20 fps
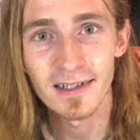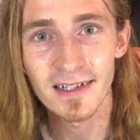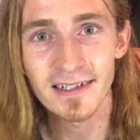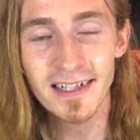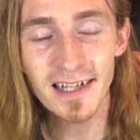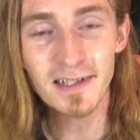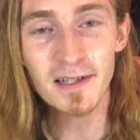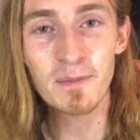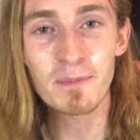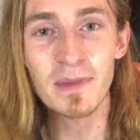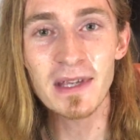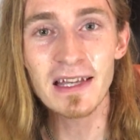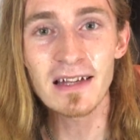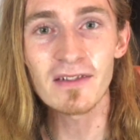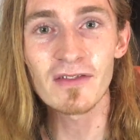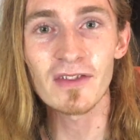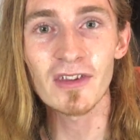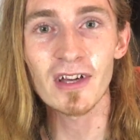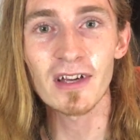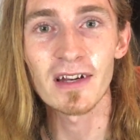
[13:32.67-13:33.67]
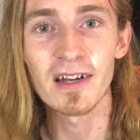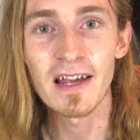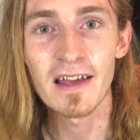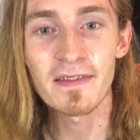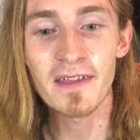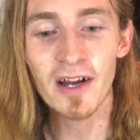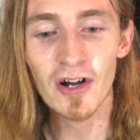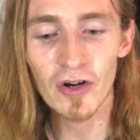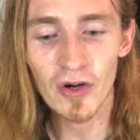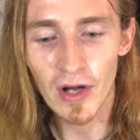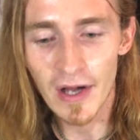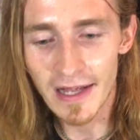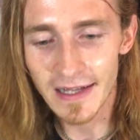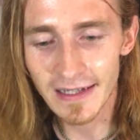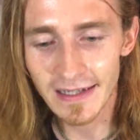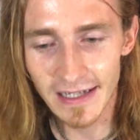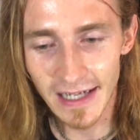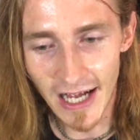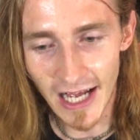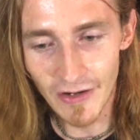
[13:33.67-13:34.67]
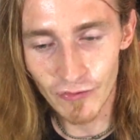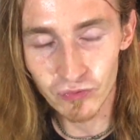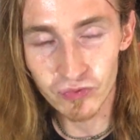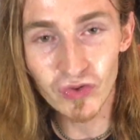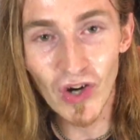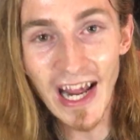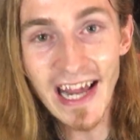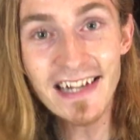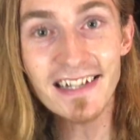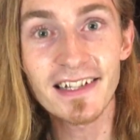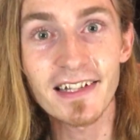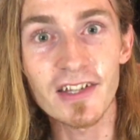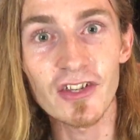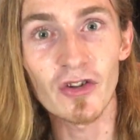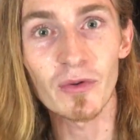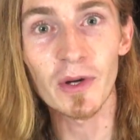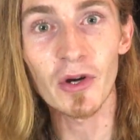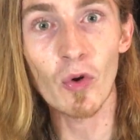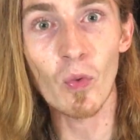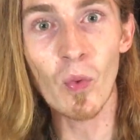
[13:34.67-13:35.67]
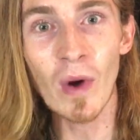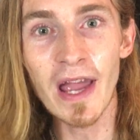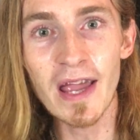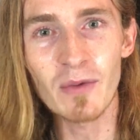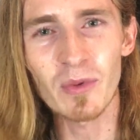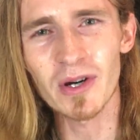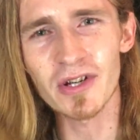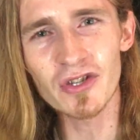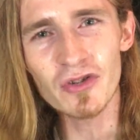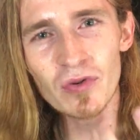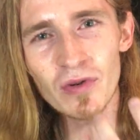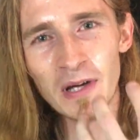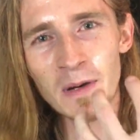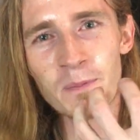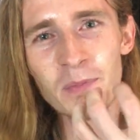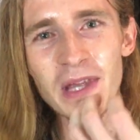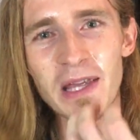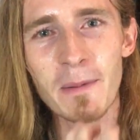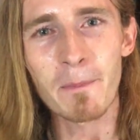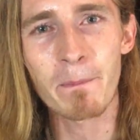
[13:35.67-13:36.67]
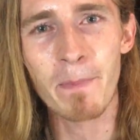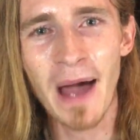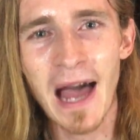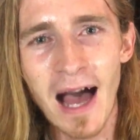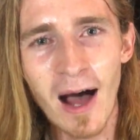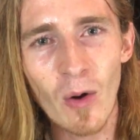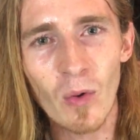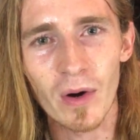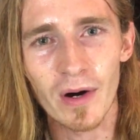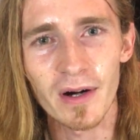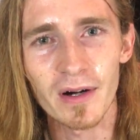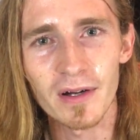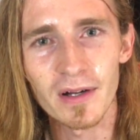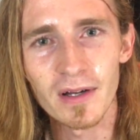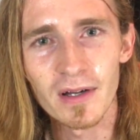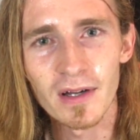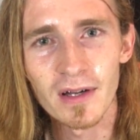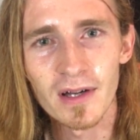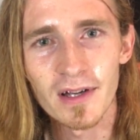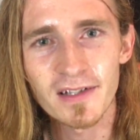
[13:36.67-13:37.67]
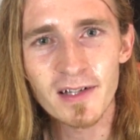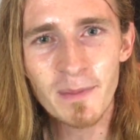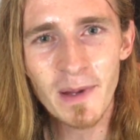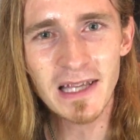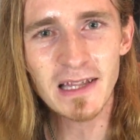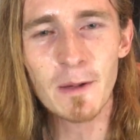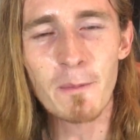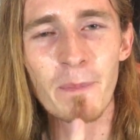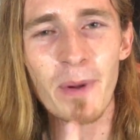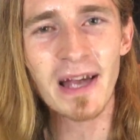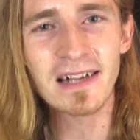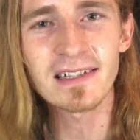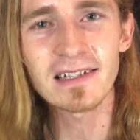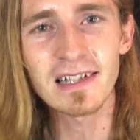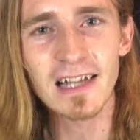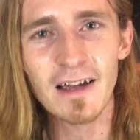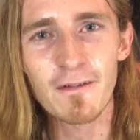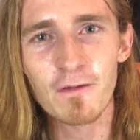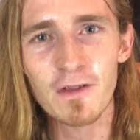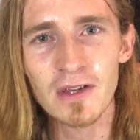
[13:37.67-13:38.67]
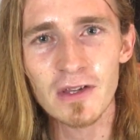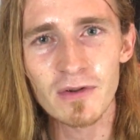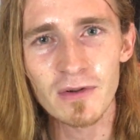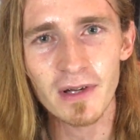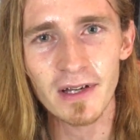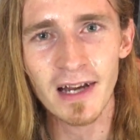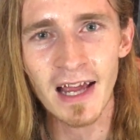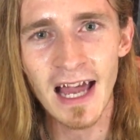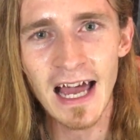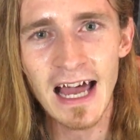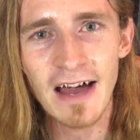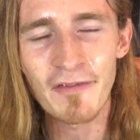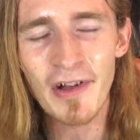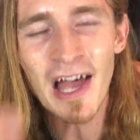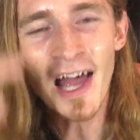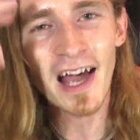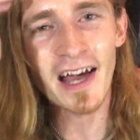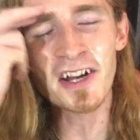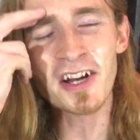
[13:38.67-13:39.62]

It doesn't mean that they're raising you in a way where you can be empowered to make the best life that you can have,